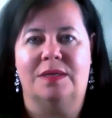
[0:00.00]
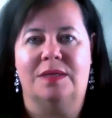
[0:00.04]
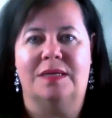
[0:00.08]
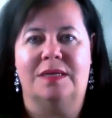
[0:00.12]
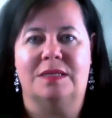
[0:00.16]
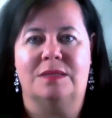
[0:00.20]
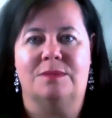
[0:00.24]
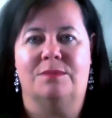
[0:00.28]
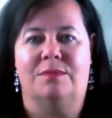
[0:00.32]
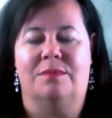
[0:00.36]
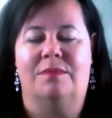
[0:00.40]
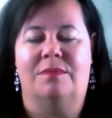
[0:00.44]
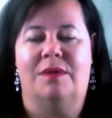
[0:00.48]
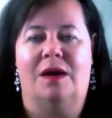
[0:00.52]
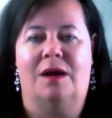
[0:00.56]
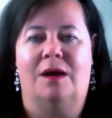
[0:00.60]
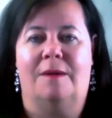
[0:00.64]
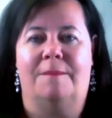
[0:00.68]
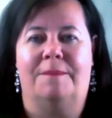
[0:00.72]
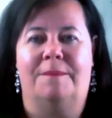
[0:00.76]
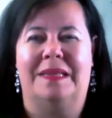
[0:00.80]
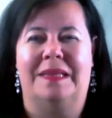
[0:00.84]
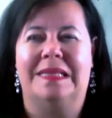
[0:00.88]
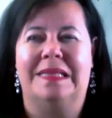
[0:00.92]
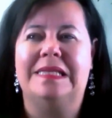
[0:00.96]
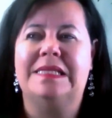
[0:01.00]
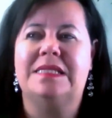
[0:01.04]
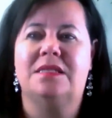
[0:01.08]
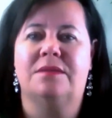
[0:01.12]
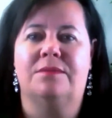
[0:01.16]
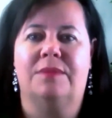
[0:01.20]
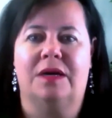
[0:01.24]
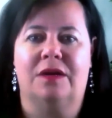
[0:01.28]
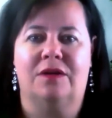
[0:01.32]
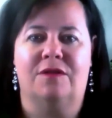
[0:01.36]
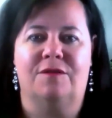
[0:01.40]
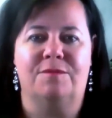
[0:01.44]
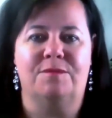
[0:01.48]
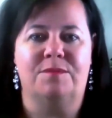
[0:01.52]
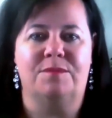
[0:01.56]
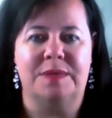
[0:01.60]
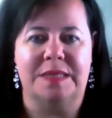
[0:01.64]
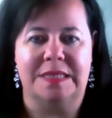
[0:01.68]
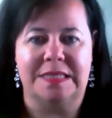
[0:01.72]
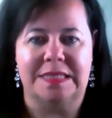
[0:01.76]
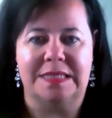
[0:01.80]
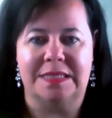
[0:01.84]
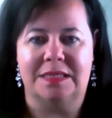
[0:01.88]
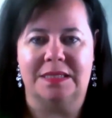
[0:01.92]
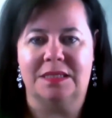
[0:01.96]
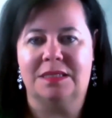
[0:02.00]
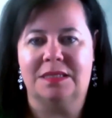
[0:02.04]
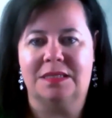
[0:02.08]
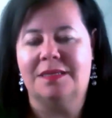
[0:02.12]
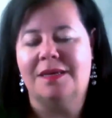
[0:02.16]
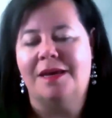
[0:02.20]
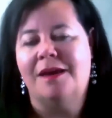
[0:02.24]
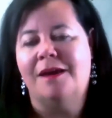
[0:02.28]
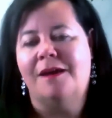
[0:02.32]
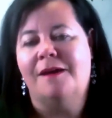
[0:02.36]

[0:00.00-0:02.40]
it as least amount of business